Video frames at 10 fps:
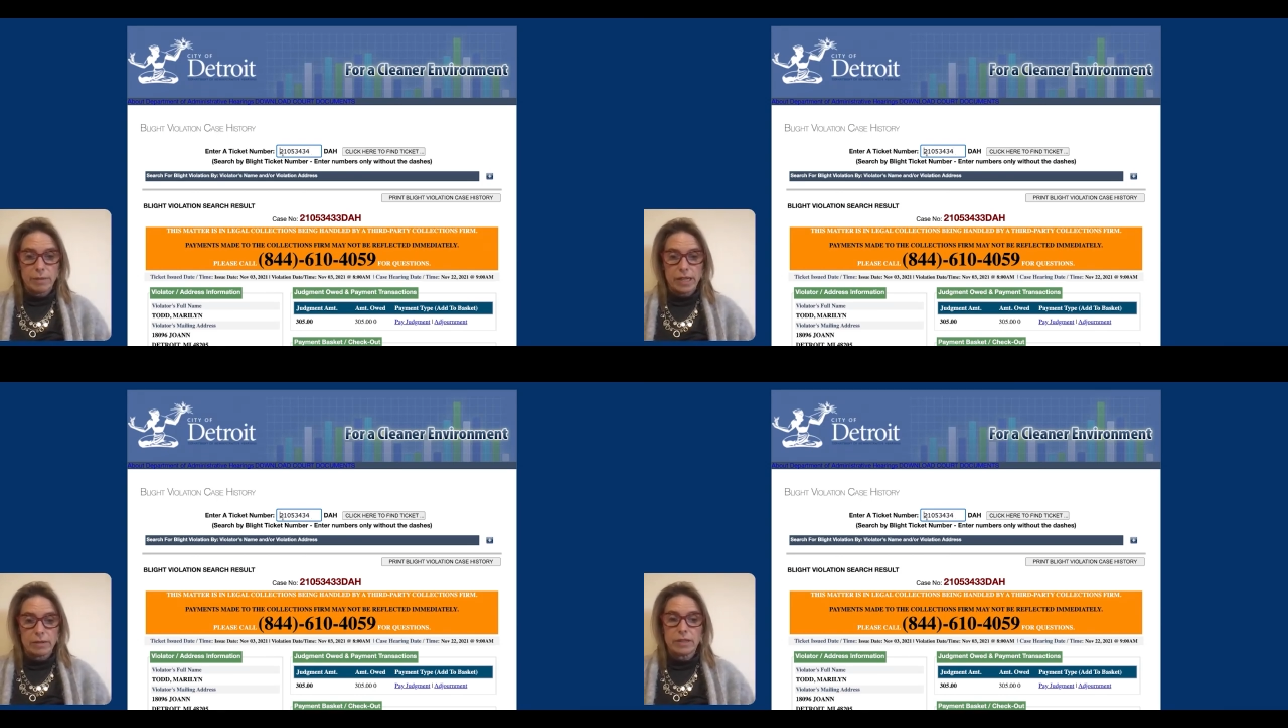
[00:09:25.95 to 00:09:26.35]

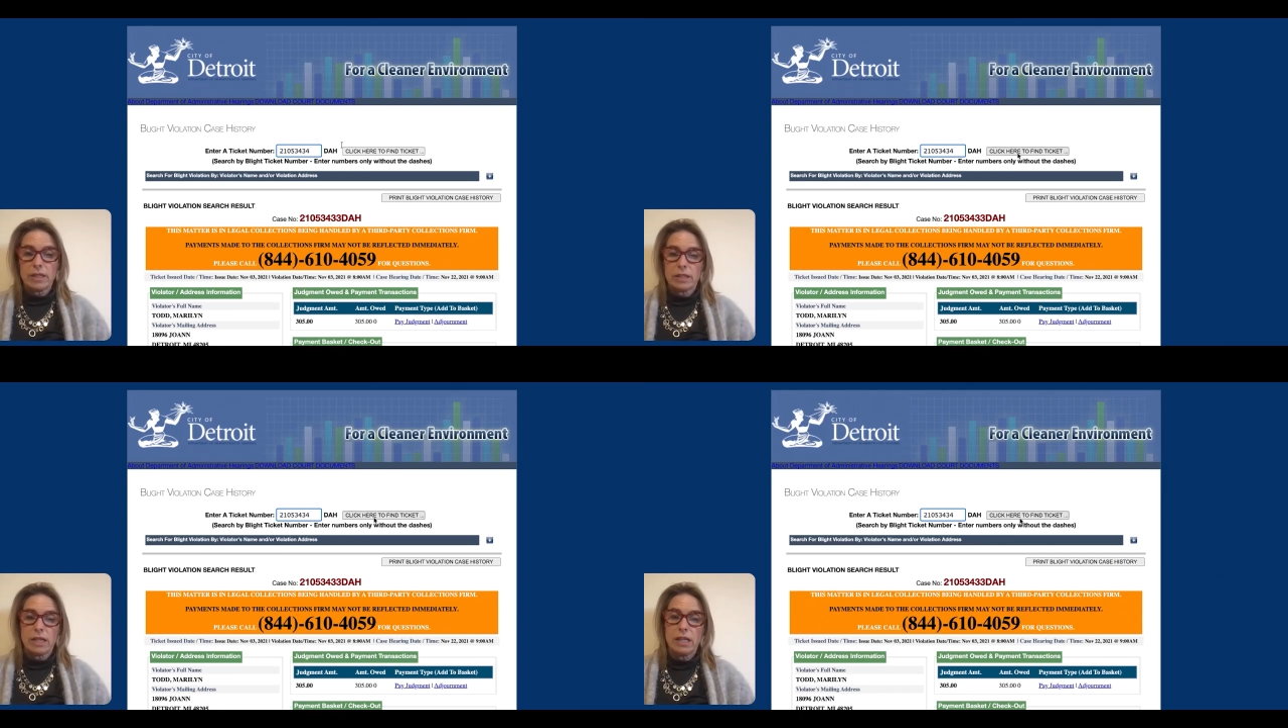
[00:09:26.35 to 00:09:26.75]
Backspace.
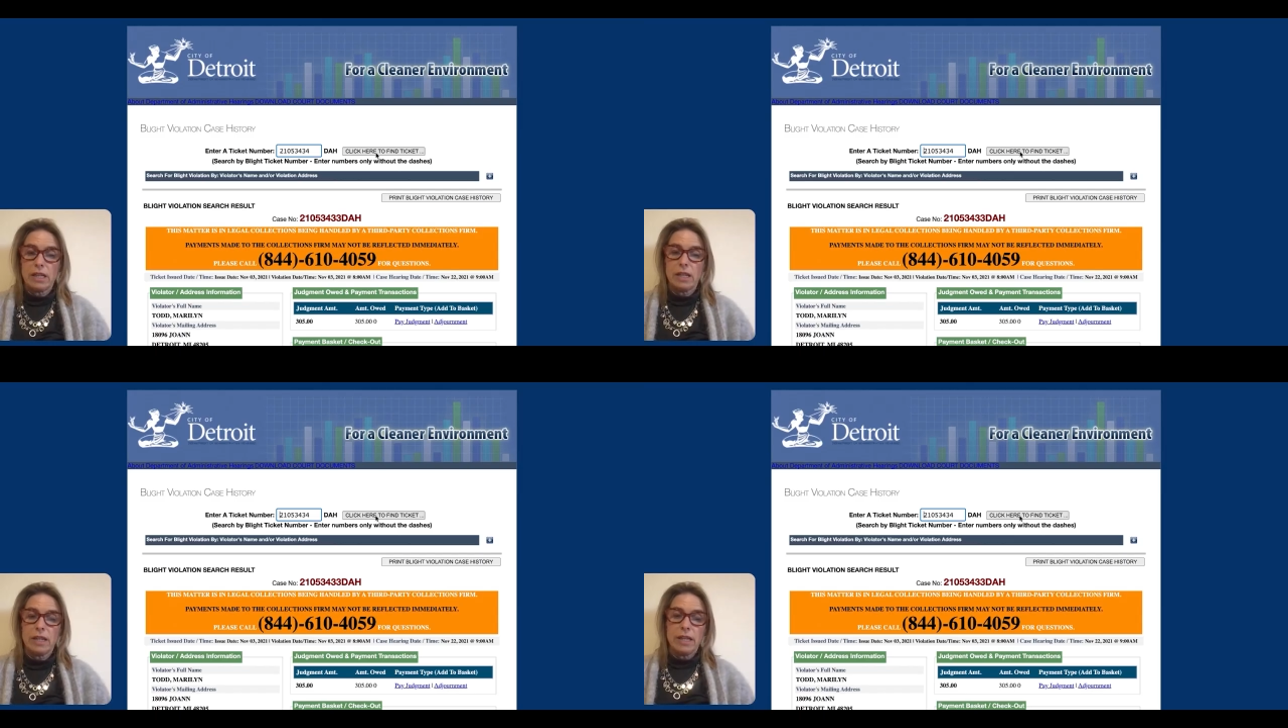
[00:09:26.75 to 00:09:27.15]
Yes, I
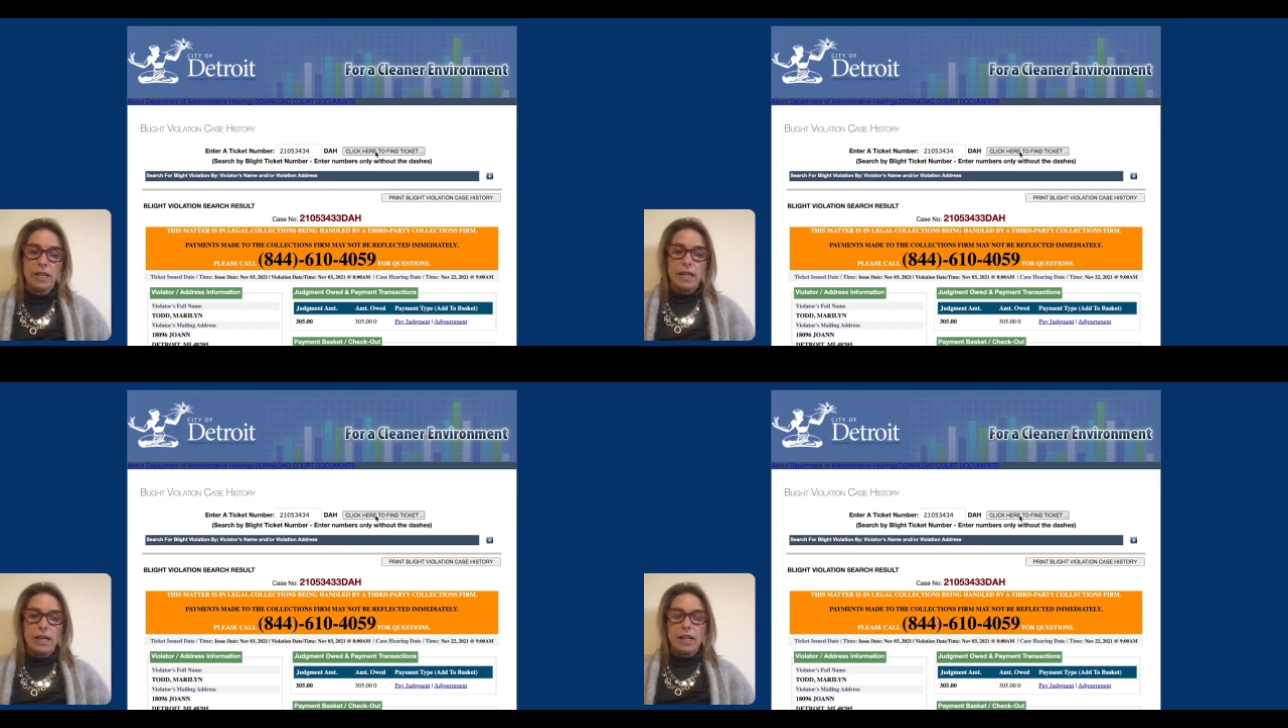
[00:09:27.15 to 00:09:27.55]
did.
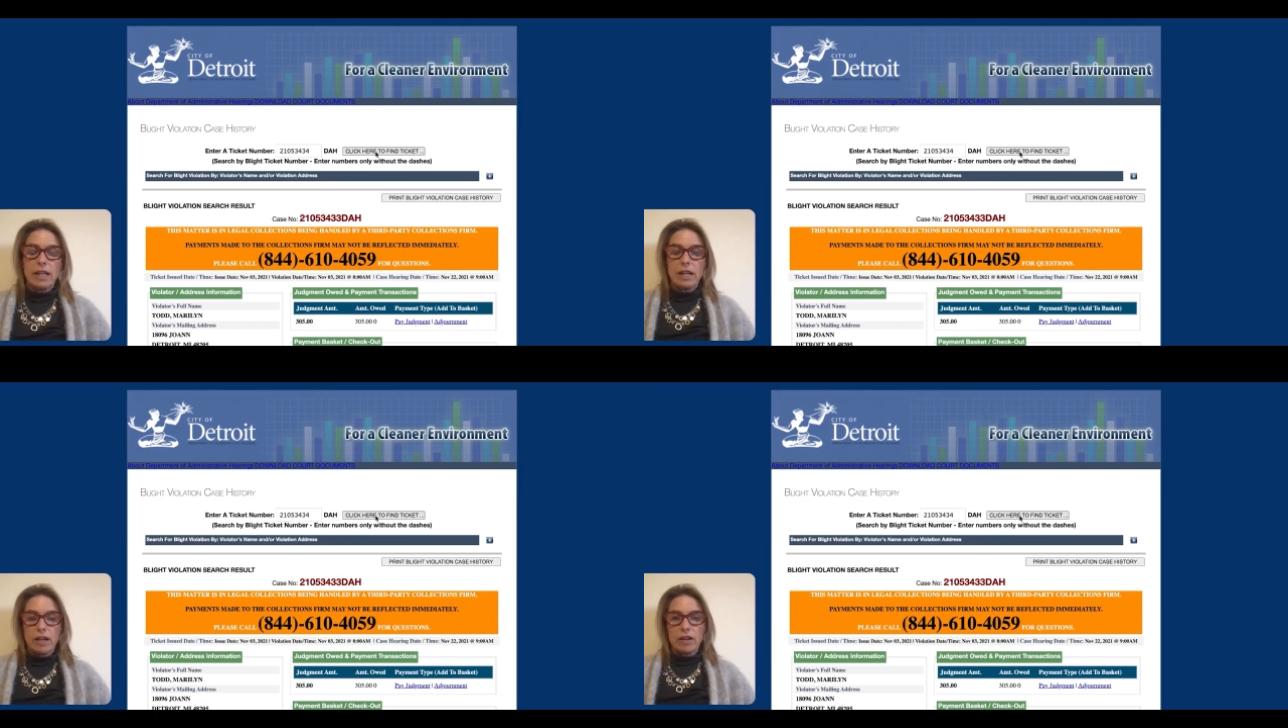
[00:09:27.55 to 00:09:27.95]

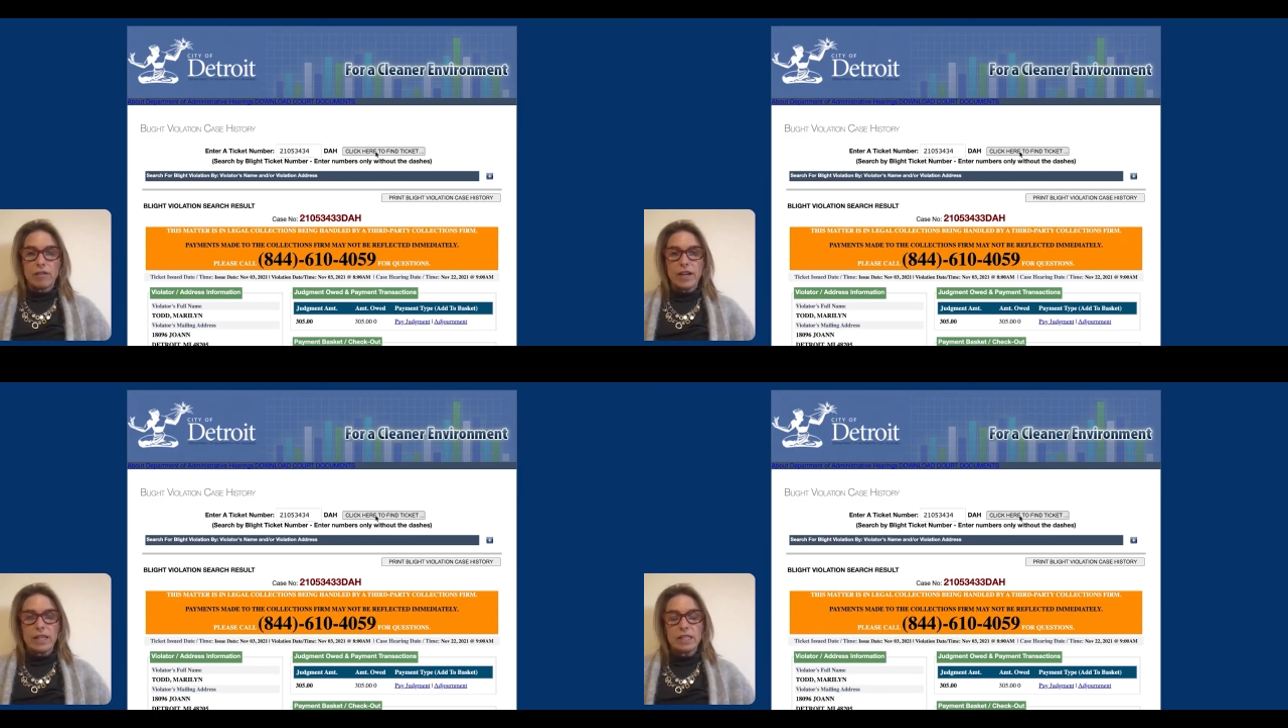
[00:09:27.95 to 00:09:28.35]
Click here to
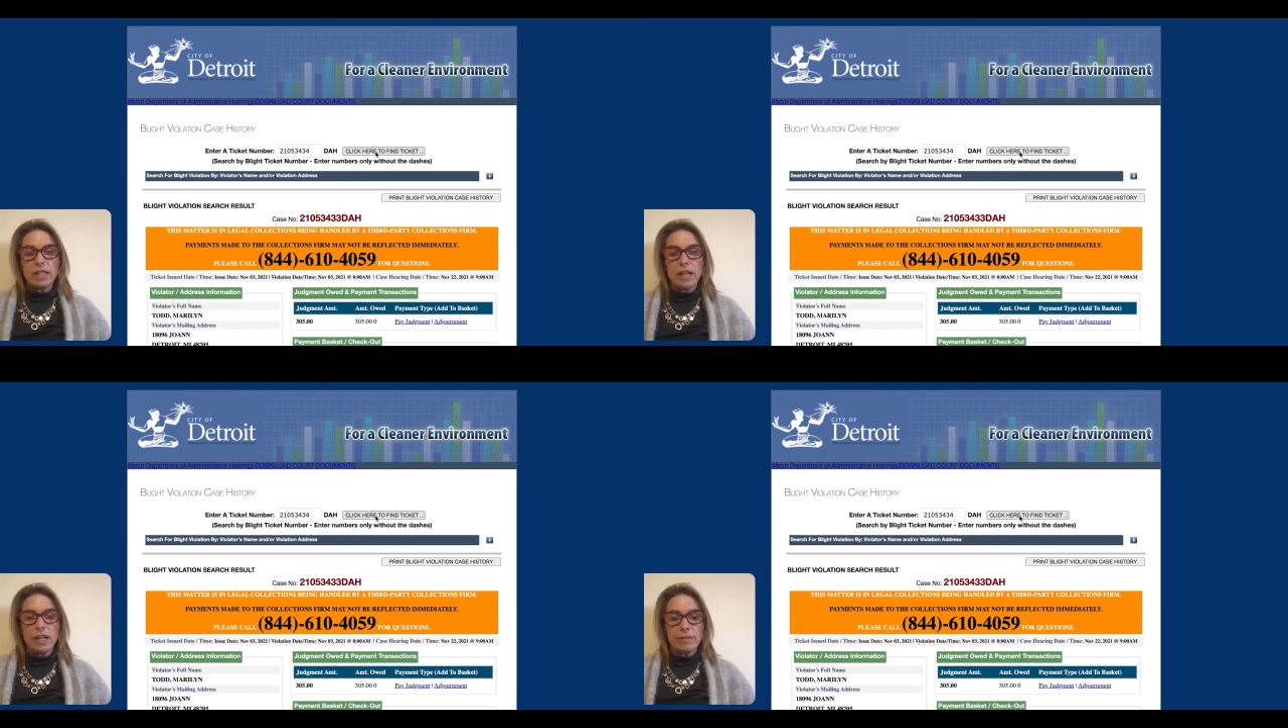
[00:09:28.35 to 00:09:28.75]
find the
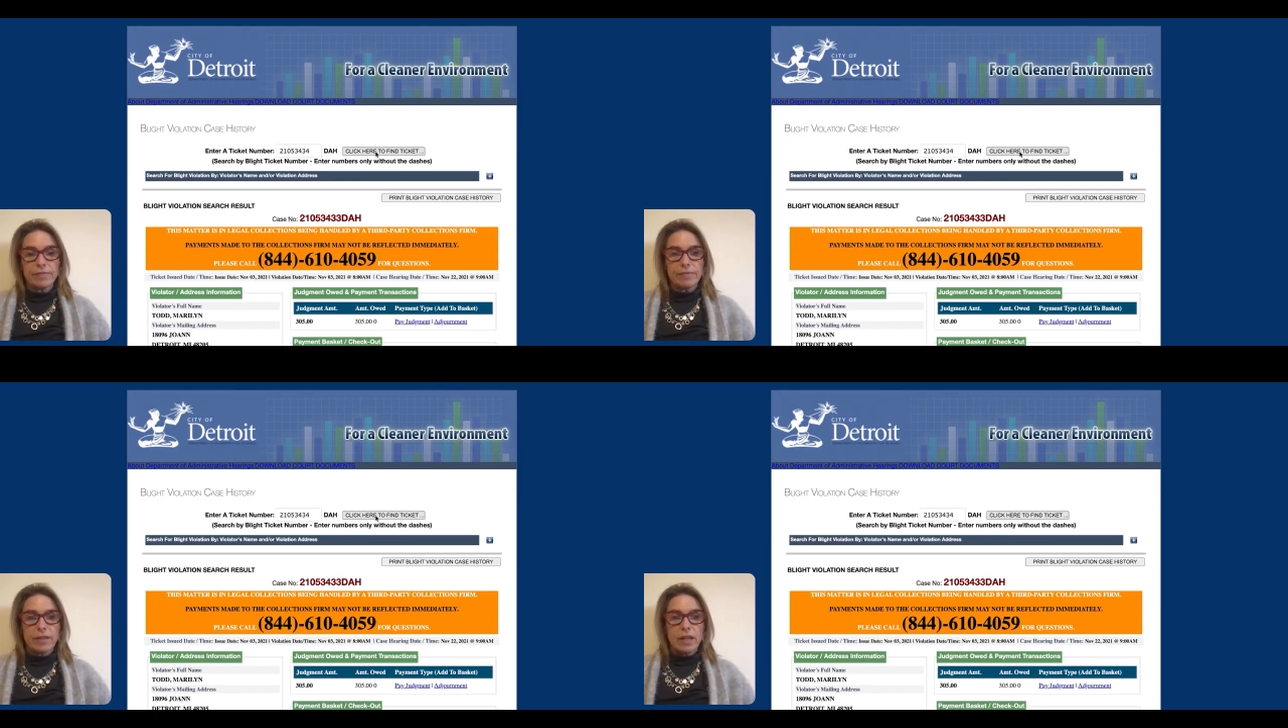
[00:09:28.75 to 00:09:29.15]
ticket.